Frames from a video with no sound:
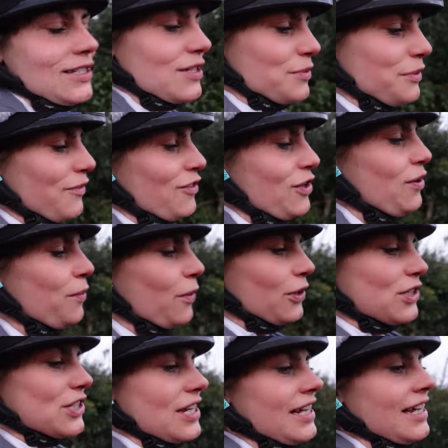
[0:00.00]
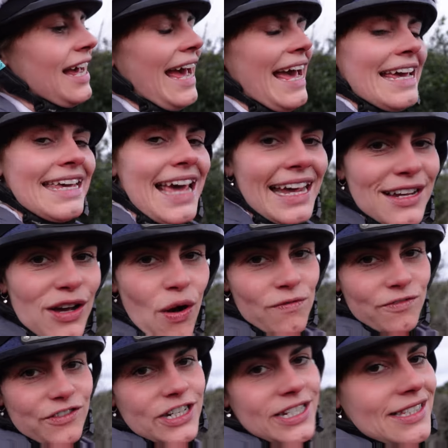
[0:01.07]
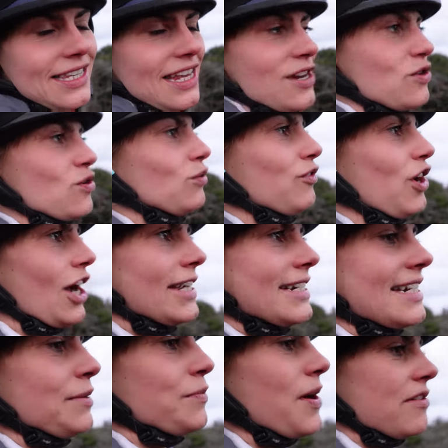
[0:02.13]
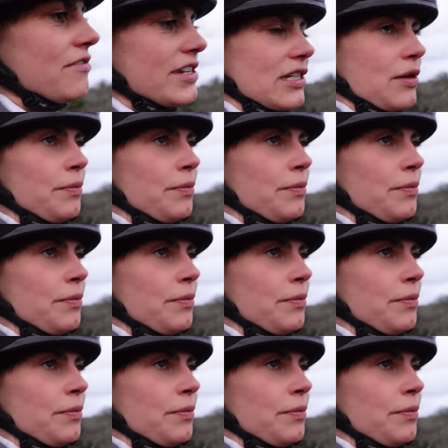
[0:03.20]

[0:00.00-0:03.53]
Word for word: So if you want to gain confidence in your riding, whether it's